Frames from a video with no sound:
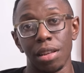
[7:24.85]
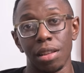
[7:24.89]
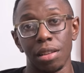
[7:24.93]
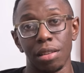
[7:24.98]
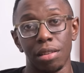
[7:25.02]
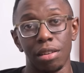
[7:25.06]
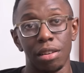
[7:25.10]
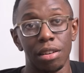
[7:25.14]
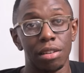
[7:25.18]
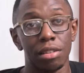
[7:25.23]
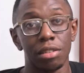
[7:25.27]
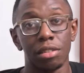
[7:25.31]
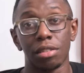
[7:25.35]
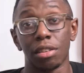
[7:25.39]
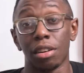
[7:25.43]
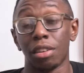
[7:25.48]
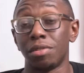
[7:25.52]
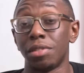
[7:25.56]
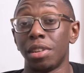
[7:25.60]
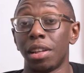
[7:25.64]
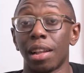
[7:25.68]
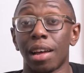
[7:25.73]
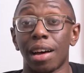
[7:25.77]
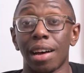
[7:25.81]
Think of
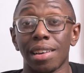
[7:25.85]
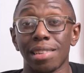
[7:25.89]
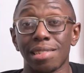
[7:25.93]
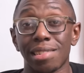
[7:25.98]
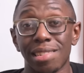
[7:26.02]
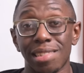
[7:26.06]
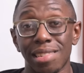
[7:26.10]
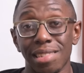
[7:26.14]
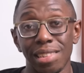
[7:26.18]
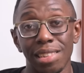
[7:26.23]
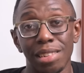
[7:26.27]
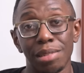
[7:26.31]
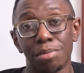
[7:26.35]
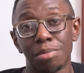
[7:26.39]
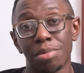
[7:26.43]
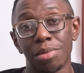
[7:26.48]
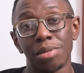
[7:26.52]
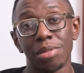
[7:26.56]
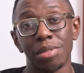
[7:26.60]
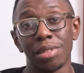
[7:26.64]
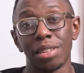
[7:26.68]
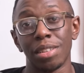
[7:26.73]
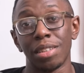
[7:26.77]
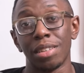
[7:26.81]
the lost sleep,
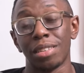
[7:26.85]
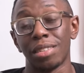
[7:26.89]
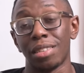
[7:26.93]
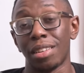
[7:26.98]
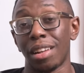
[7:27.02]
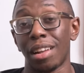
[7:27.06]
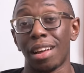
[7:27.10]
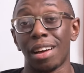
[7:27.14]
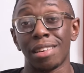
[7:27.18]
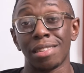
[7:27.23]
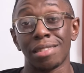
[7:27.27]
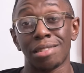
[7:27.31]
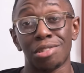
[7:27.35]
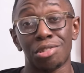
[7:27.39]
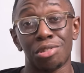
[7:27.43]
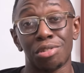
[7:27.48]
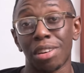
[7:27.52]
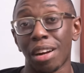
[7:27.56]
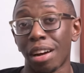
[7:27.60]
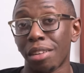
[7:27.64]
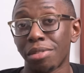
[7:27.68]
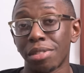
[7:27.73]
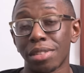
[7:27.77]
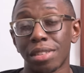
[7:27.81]
the lost
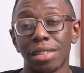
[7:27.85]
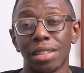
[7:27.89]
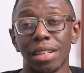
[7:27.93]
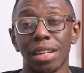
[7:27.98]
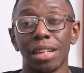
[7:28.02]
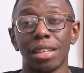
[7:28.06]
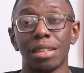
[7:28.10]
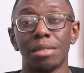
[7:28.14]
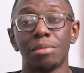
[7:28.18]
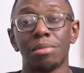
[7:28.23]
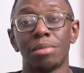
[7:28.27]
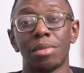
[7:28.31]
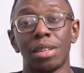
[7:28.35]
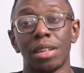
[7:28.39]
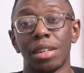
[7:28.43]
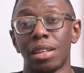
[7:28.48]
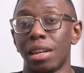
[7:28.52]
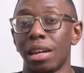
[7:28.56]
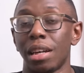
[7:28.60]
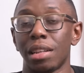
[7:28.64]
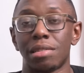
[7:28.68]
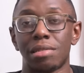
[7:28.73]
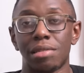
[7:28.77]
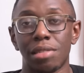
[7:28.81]
travel time,
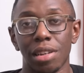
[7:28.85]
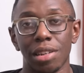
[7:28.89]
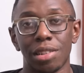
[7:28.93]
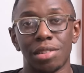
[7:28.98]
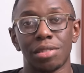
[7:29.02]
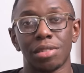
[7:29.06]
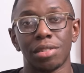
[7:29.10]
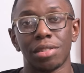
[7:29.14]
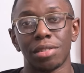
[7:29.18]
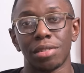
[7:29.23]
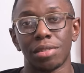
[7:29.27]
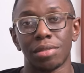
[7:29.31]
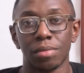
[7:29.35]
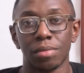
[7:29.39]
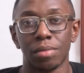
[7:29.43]
etc.